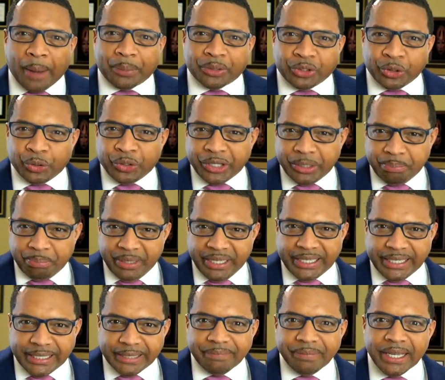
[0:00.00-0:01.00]
opportunity
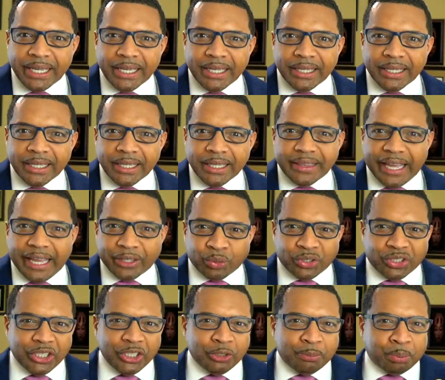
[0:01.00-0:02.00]
bigot. That's what
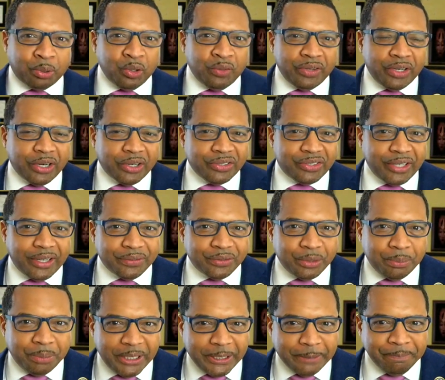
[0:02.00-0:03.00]
she's proving herself to
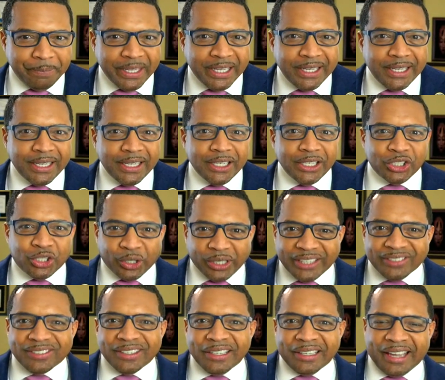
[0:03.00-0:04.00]
be. So
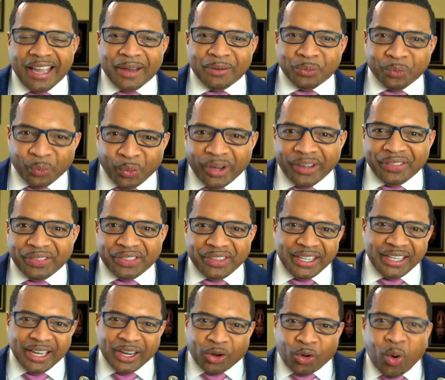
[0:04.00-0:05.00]
let's look at what
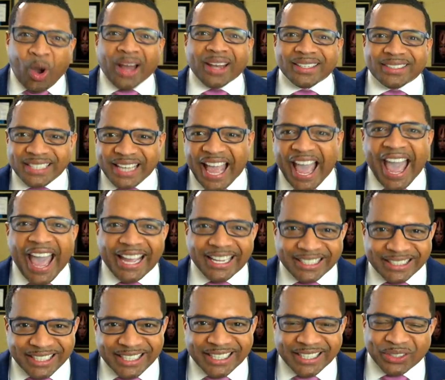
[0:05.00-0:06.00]
the Equality
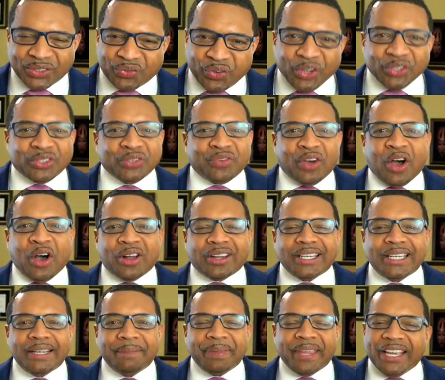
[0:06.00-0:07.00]
Act does. First of
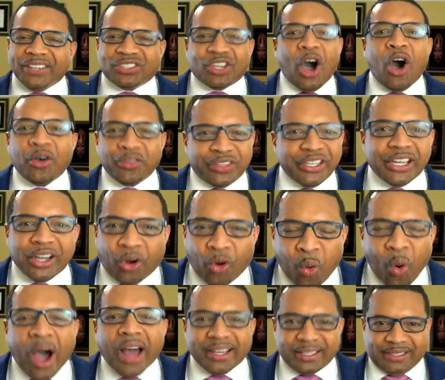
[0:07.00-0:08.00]
all, it's called the
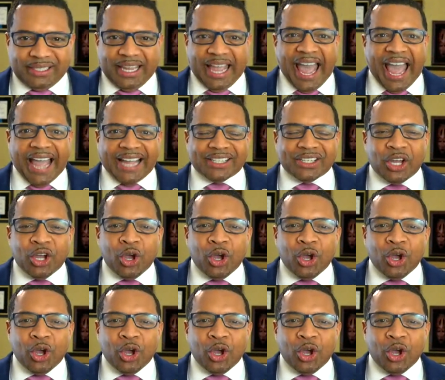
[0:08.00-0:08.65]
Equality Act.